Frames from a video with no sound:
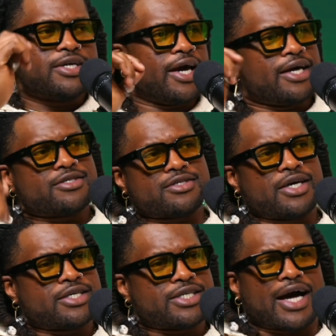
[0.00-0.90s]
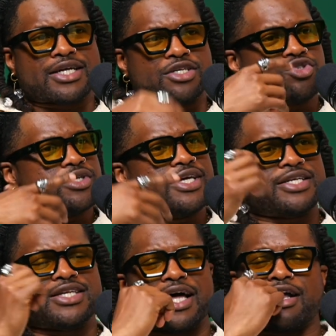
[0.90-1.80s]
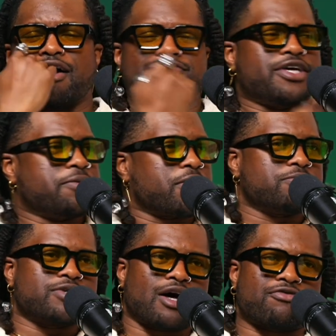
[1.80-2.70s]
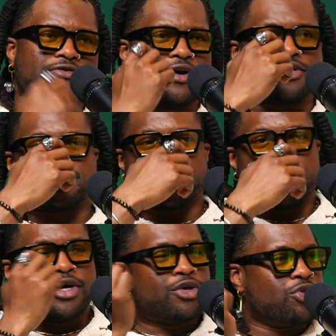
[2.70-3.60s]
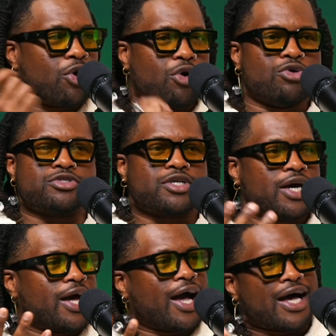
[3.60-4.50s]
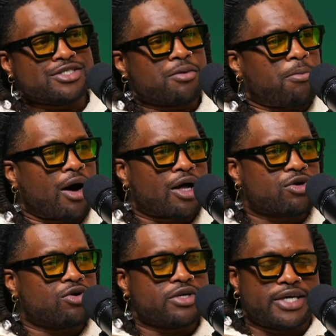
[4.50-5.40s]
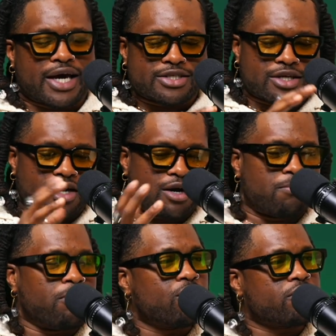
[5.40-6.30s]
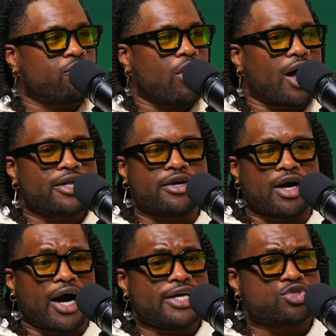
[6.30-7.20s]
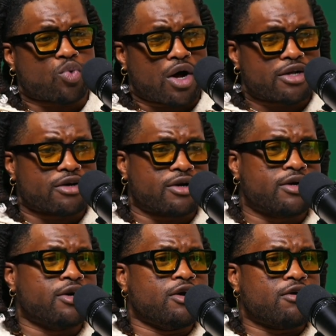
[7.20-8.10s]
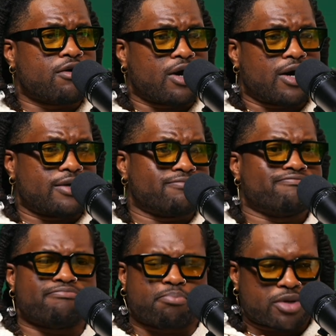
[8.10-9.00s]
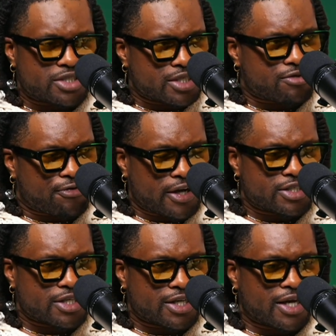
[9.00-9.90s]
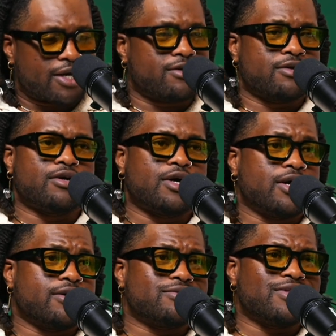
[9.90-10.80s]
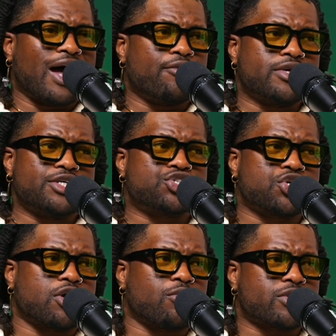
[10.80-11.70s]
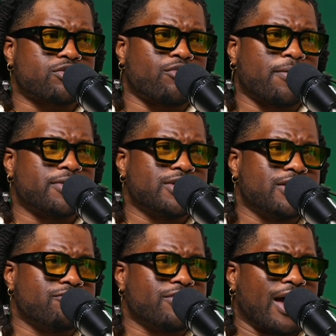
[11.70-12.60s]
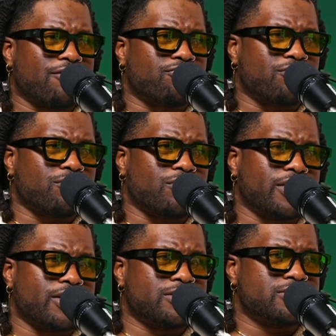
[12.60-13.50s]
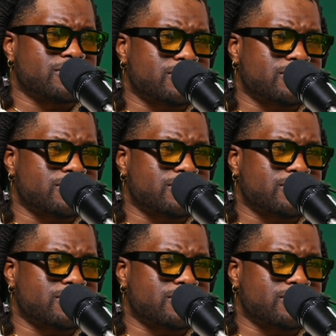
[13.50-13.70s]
Yes, exactly. So he takes that off. Tape comes off first. Nose, has the bottle. He has a bowl of water, ice water, puts his face in it. Not really sure what the remedy of that is.